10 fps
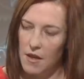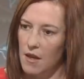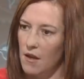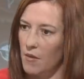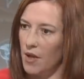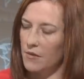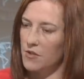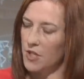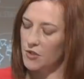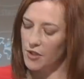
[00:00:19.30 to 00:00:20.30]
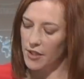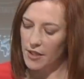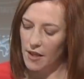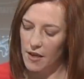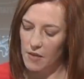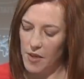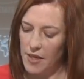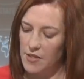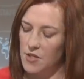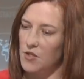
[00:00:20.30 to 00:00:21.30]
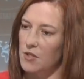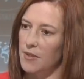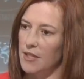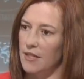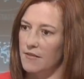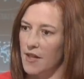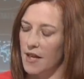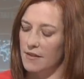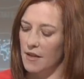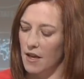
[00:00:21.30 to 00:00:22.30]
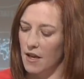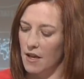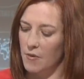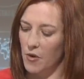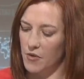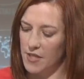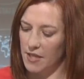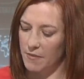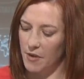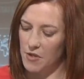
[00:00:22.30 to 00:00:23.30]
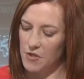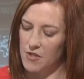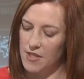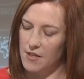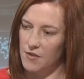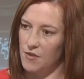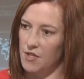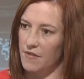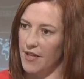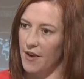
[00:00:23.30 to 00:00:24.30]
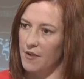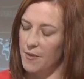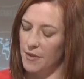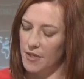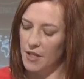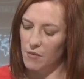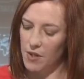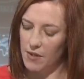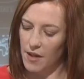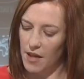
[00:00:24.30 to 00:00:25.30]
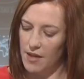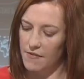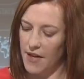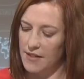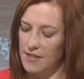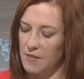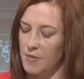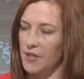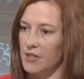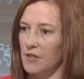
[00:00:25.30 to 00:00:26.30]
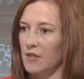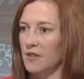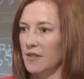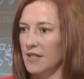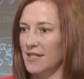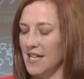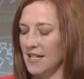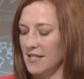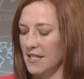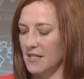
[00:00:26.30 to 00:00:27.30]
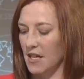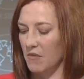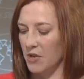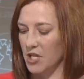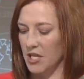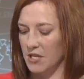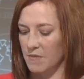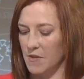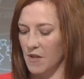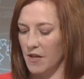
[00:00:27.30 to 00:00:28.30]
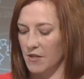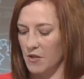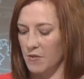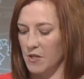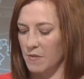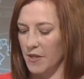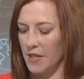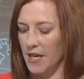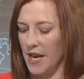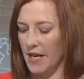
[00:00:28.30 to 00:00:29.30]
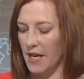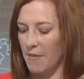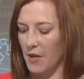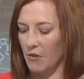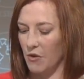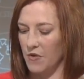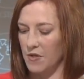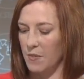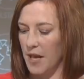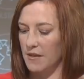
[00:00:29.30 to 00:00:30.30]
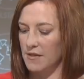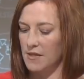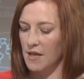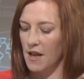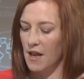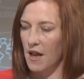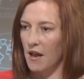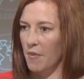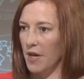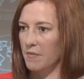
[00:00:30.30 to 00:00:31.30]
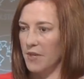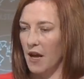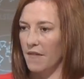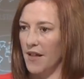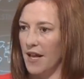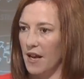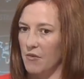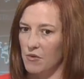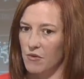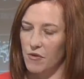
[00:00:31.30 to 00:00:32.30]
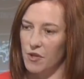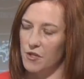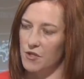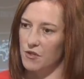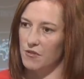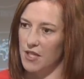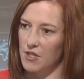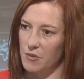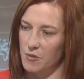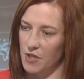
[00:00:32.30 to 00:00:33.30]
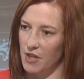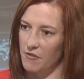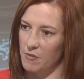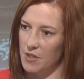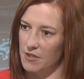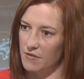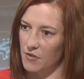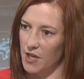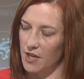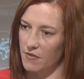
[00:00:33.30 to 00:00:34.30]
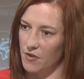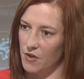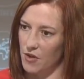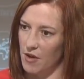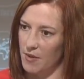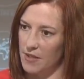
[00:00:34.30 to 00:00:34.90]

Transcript: Well, generally, we continue to believe that upholding impartial standards of accountability will advance the political consensus on which Egypt's long-term stability and economic growth depends. But beyond that, I would refer you to the Egyptian government for any further comment.